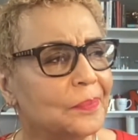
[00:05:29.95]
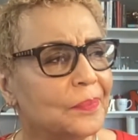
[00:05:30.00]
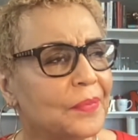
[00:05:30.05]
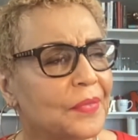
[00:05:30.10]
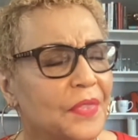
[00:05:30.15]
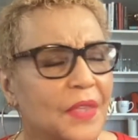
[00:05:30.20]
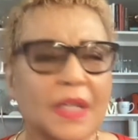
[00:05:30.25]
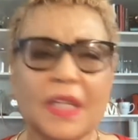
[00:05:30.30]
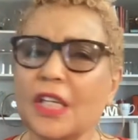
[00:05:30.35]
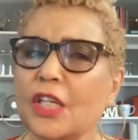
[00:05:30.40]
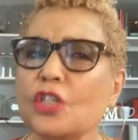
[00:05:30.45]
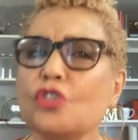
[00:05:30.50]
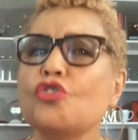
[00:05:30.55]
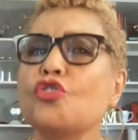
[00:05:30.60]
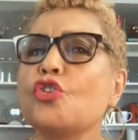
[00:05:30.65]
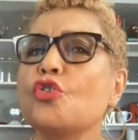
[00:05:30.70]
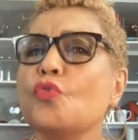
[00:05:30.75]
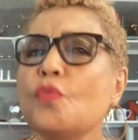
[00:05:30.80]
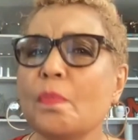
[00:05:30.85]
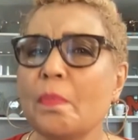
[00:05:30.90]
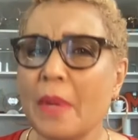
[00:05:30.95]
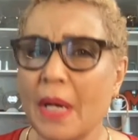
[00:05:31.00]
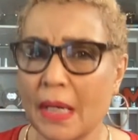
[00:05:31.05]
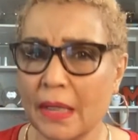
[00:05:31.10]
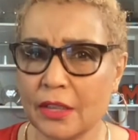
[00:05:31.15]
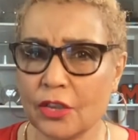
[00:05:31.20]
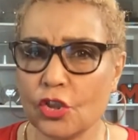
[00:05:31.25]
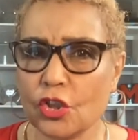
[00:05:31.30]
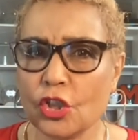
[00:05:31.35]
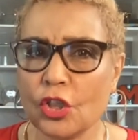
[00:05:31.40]
thinking too
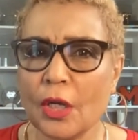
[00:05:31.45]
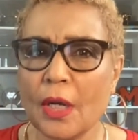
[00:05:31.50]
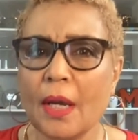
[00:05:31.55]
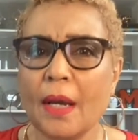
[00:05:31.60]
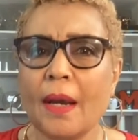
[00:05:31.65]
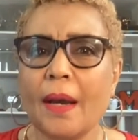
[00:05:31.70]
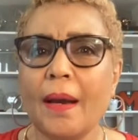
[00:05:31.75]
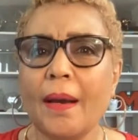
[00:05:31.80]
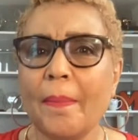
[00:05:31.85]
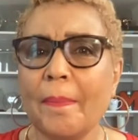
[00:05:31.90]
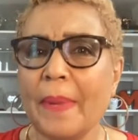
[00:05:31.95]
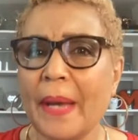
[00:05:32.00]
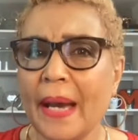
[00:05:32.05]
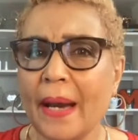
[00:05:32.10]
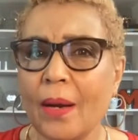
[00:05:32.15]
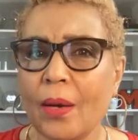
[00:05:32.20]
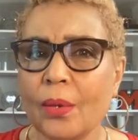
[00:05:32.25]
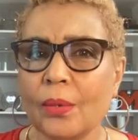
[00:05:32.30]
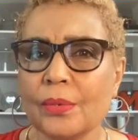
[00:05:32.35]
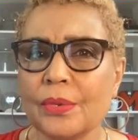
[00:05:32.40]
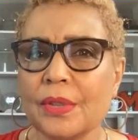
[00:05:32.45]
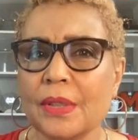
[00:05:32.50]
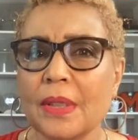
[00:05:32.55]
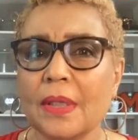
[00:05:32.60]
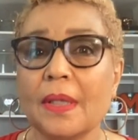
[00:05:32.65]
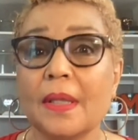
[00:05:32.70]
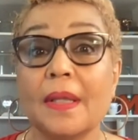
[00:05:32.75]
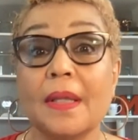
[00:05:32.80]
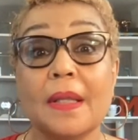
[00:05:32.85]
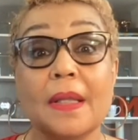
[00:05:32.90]
much about
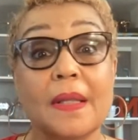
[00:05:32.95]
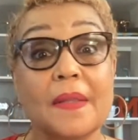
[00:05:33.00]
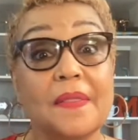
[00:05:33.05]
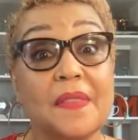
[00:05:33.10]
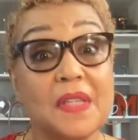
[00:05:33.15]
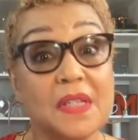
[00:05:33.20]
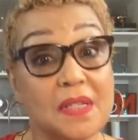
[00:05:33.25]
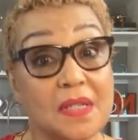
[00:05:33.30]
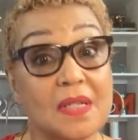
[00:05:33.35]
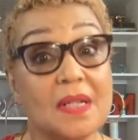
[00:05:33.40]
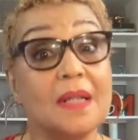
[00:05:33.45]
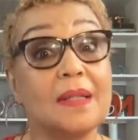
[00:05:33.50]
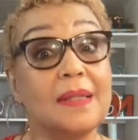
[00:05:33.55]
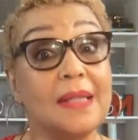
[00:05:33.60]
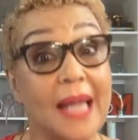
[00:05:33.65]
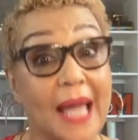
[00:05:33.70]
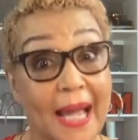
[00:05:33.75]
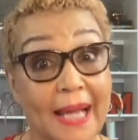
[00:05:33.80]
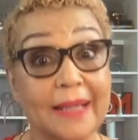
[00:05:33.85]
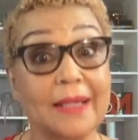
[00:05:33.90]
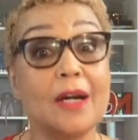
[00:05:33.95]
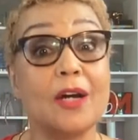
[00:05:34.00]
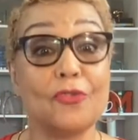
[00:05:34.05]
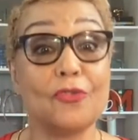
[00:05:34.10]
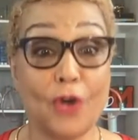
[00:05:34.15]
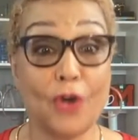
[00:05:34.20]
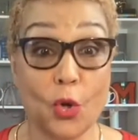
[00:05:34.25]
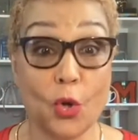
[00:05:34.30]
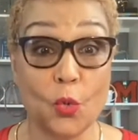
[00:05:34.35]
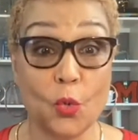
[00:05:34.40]
this lack of
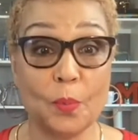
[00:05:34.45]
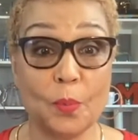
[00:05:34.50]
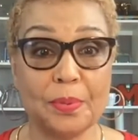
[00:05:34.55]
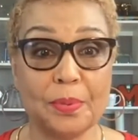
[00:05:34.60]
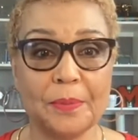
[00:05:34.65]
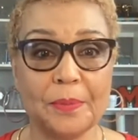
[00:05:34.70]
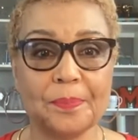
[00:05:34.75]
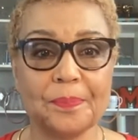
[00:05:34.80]
hope.